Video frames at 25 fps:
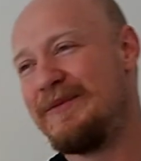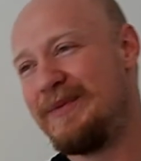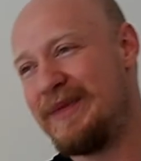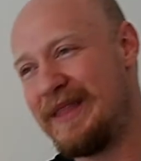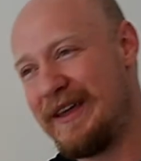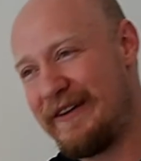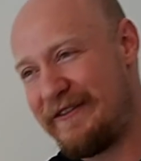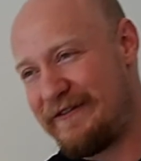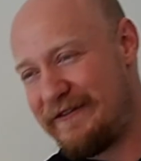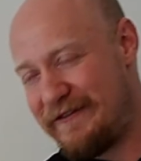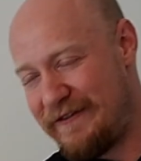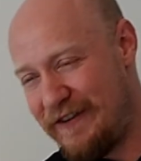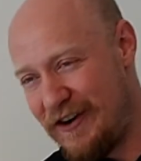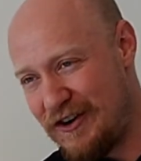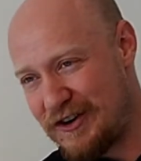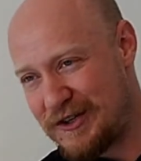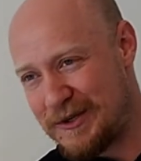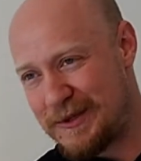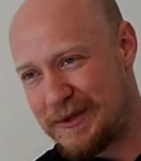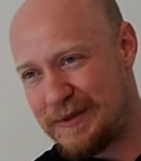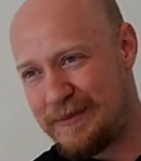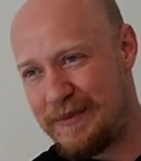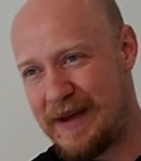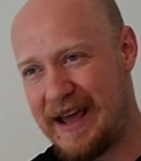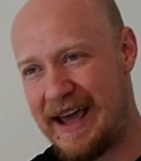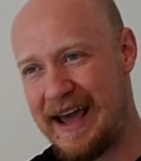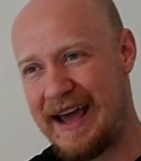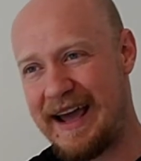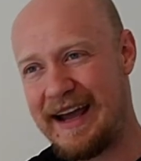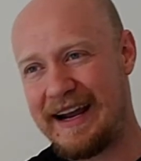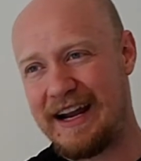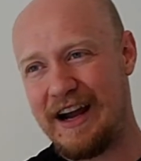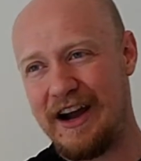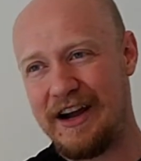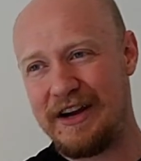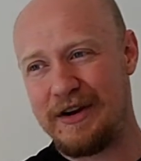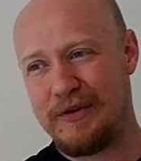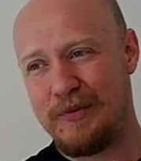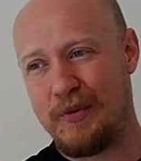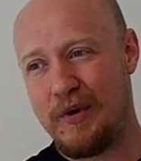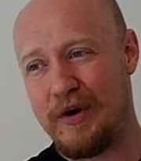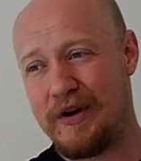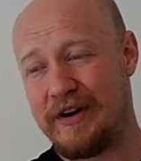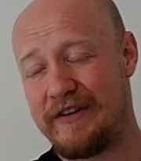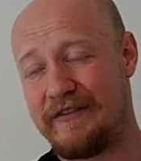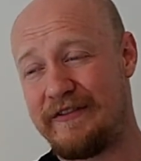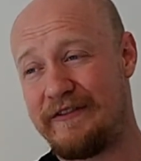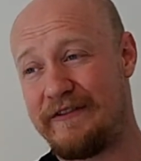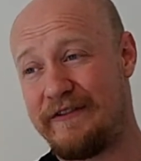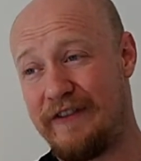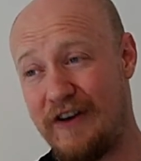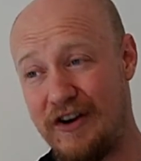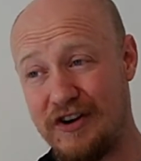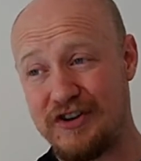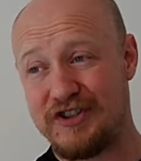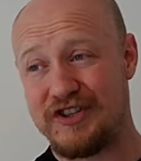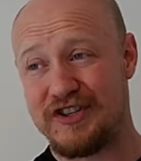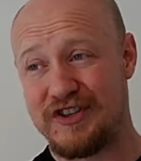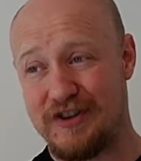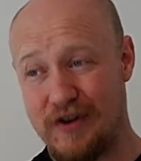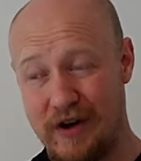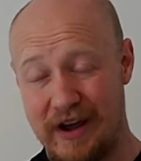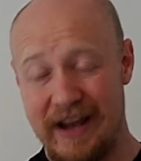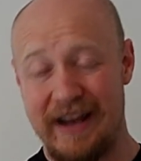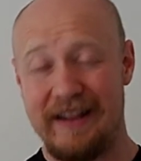The first guy who won first